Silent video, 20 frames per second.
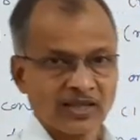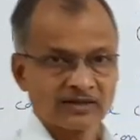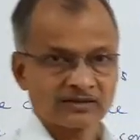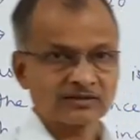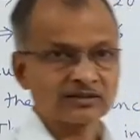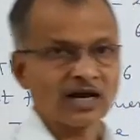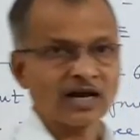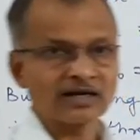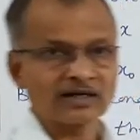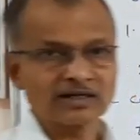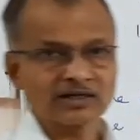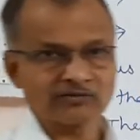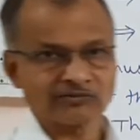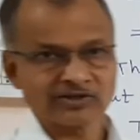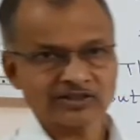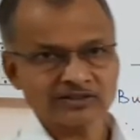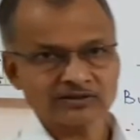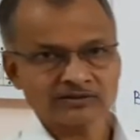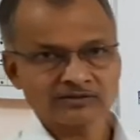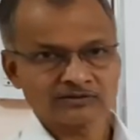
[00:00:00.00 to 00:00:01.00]
starting
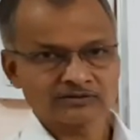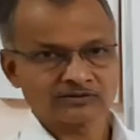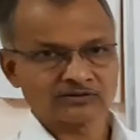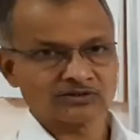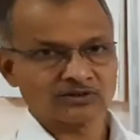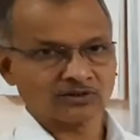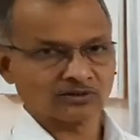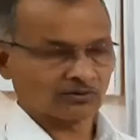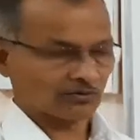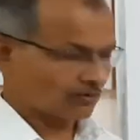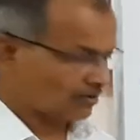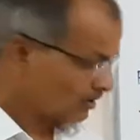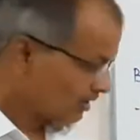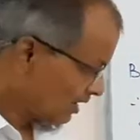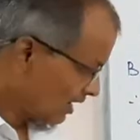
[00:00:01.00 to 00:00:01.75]
with 0,